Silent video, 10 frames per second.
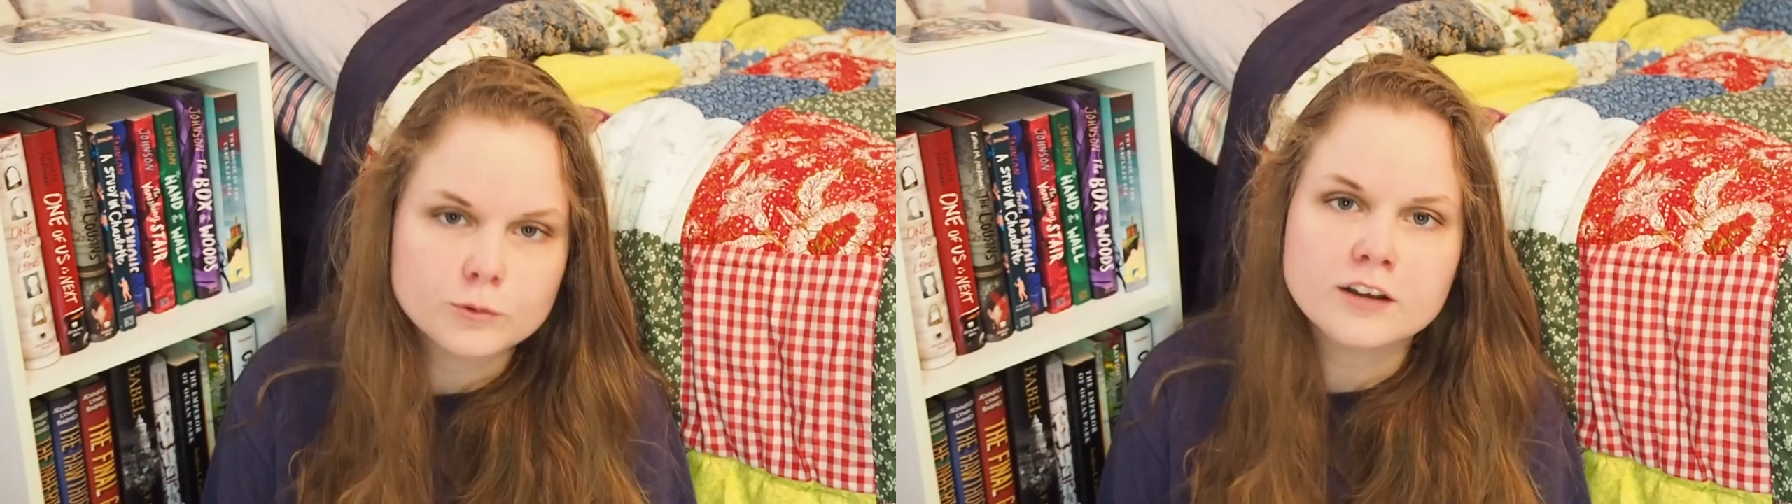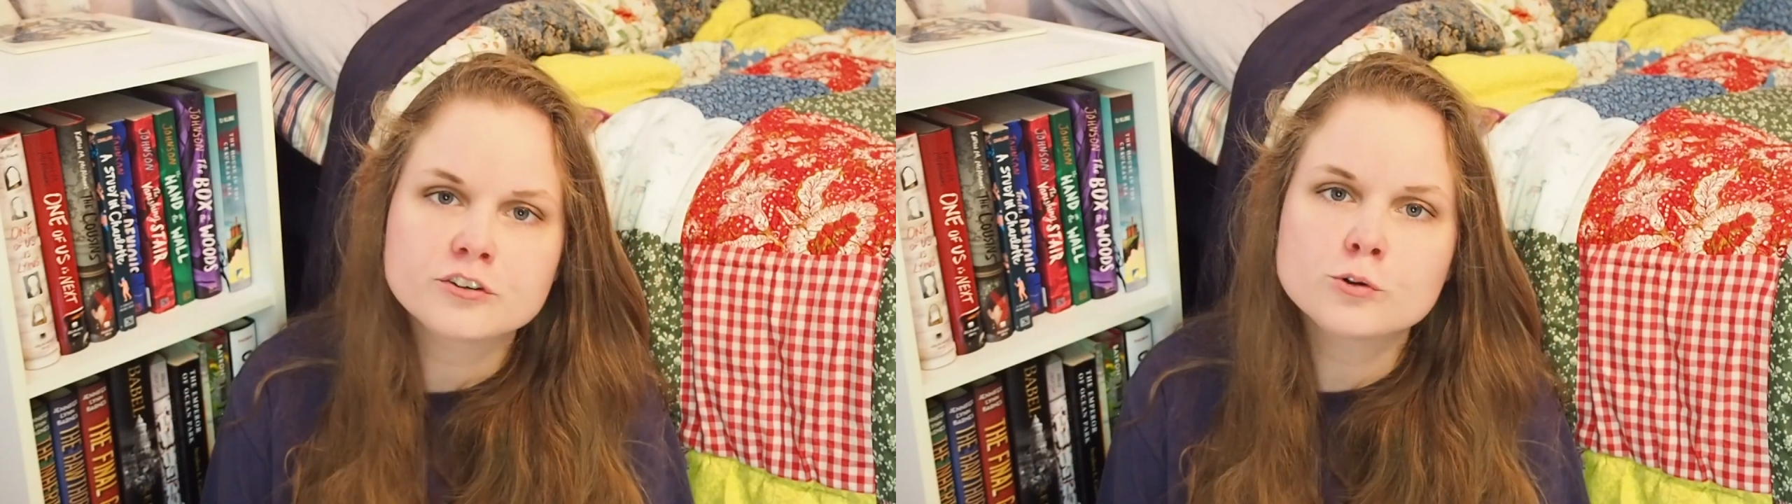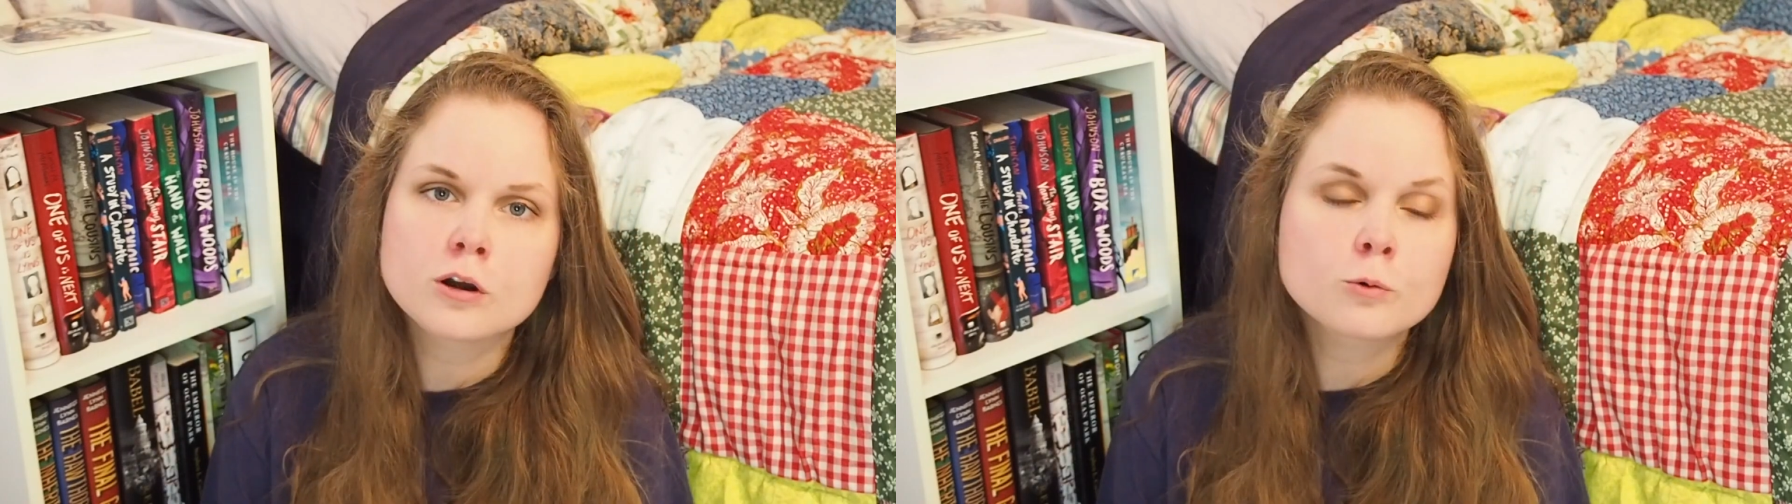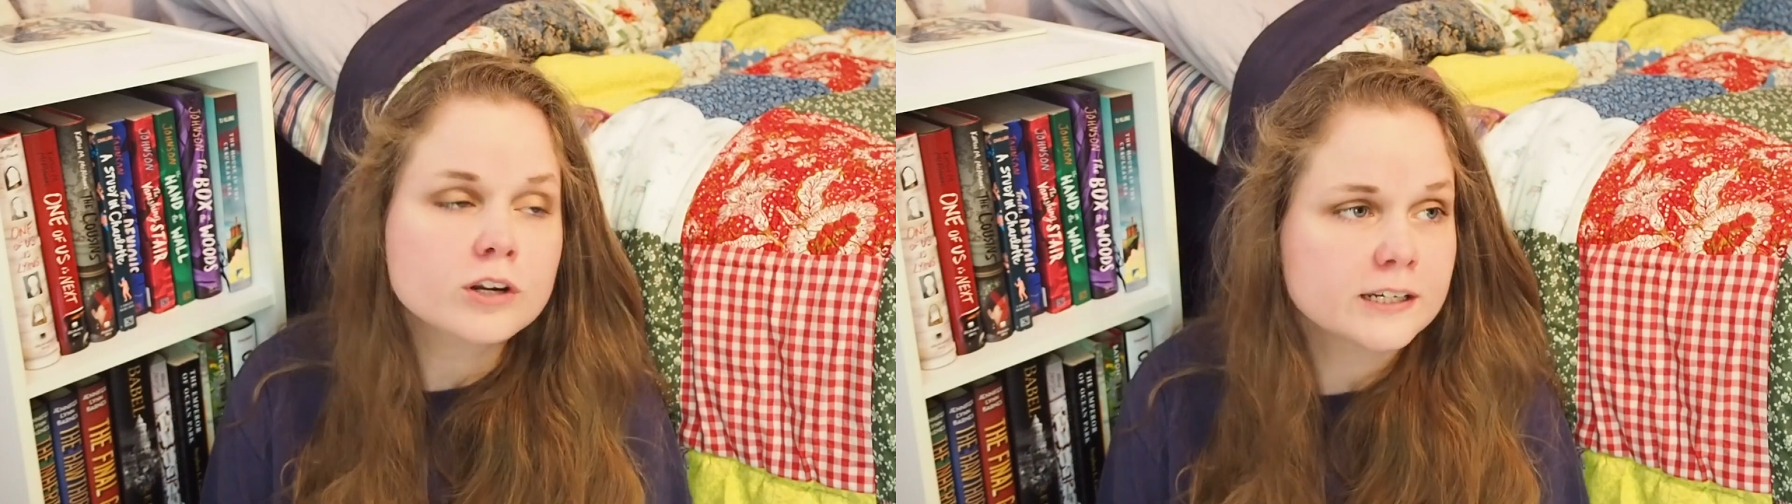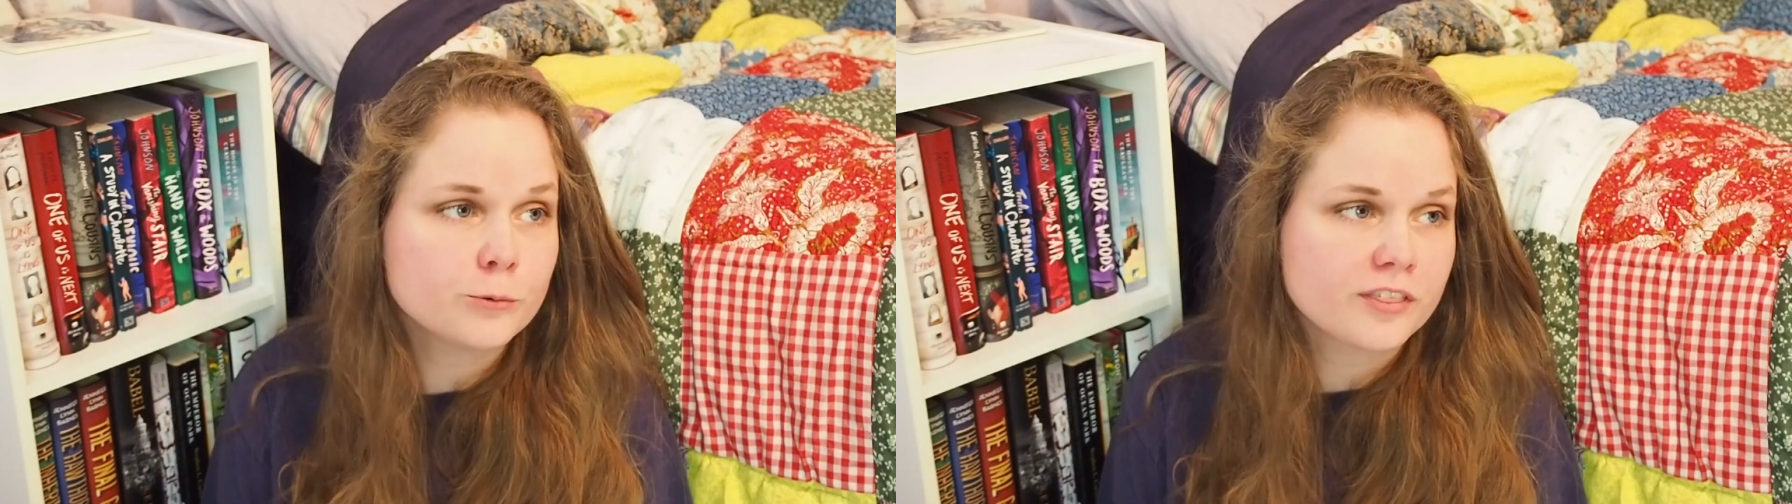whenever you are
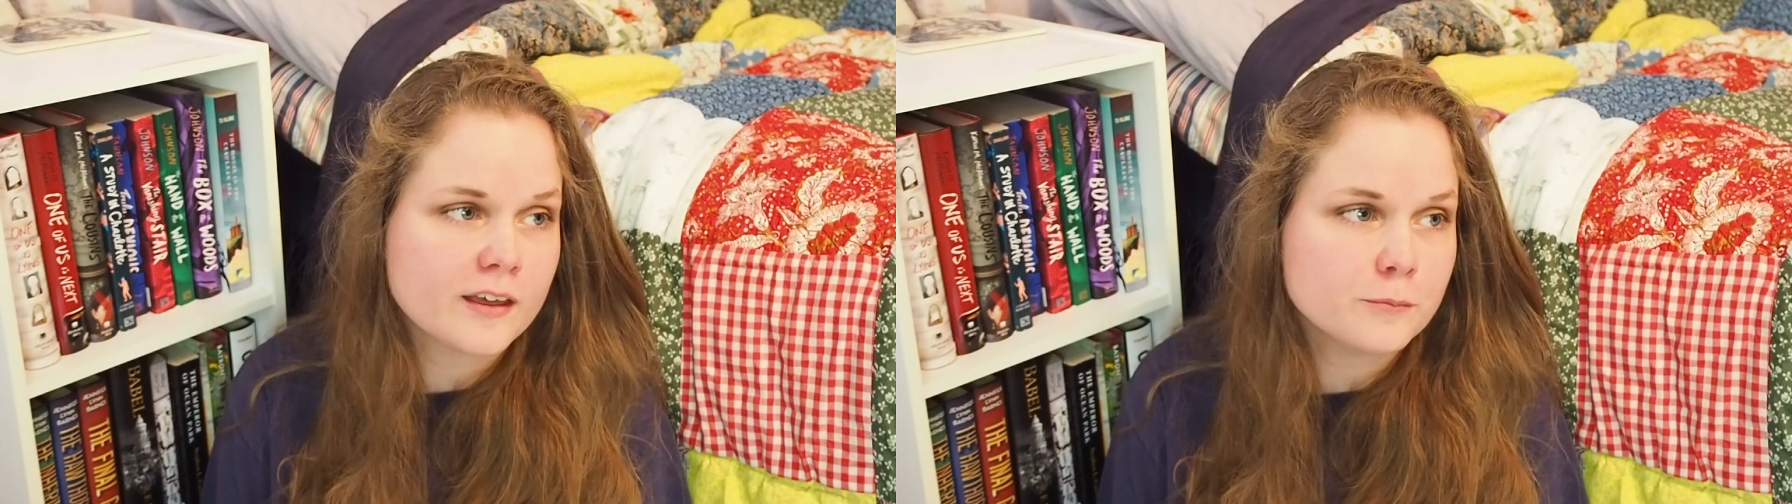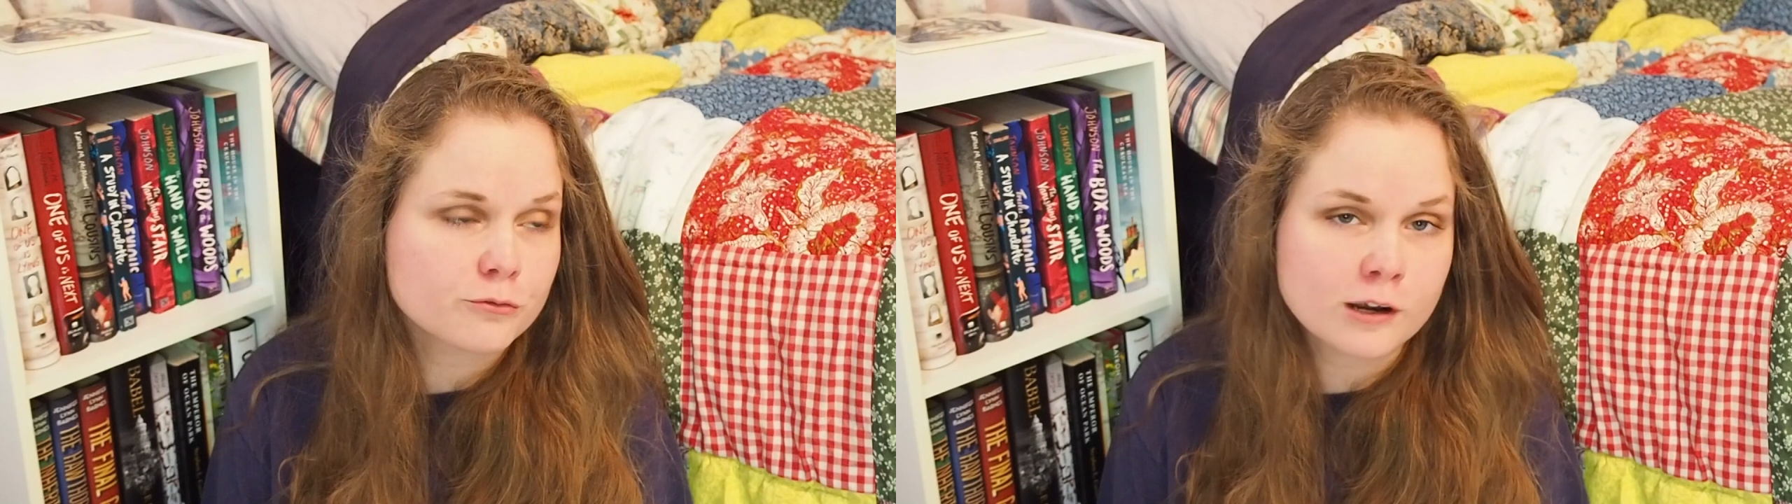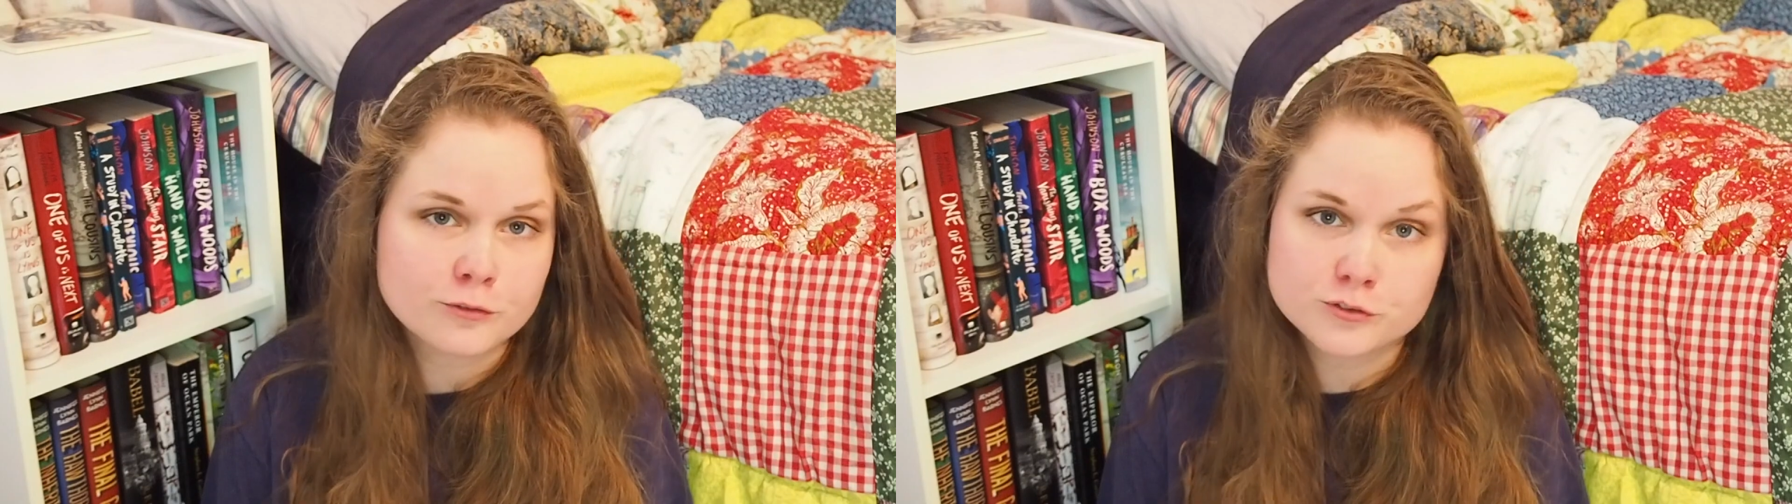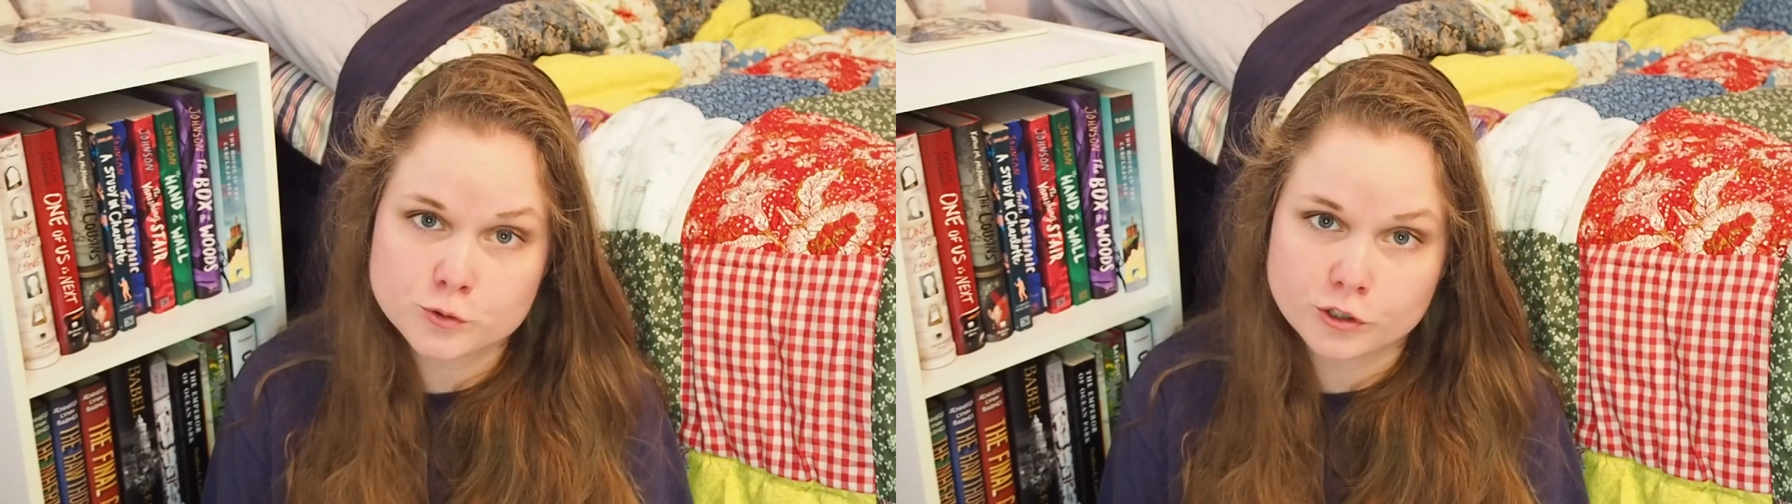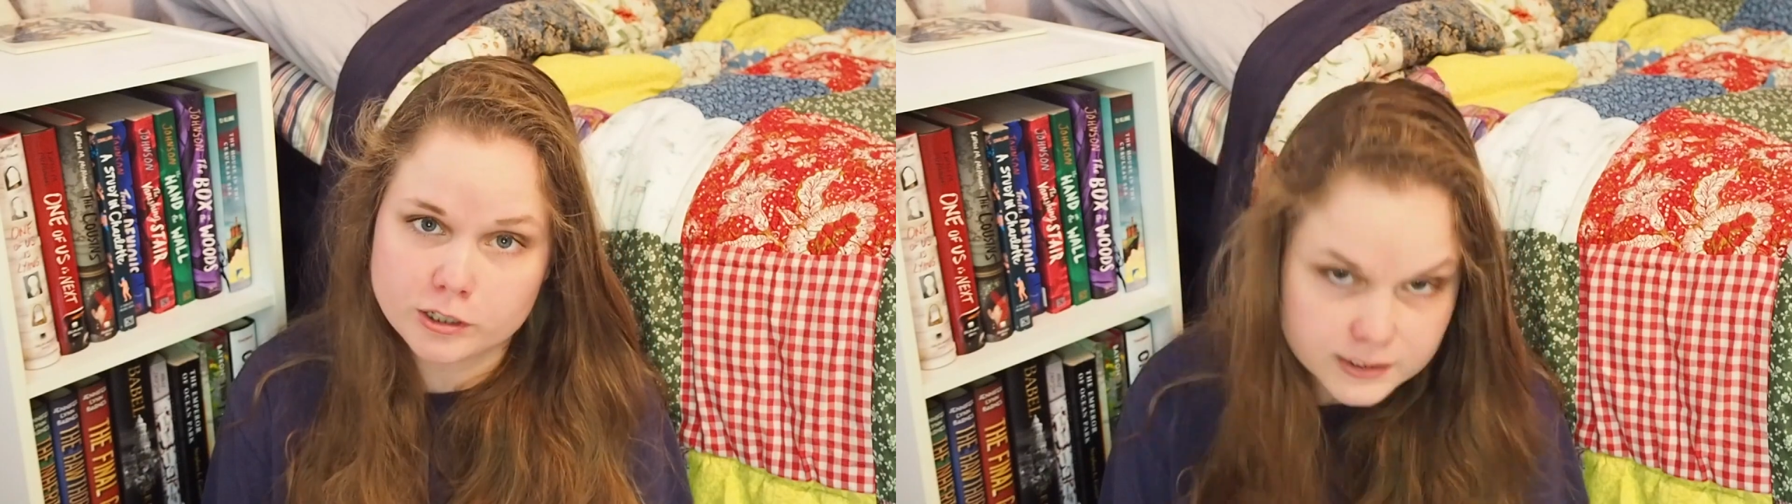working with them throughout the story,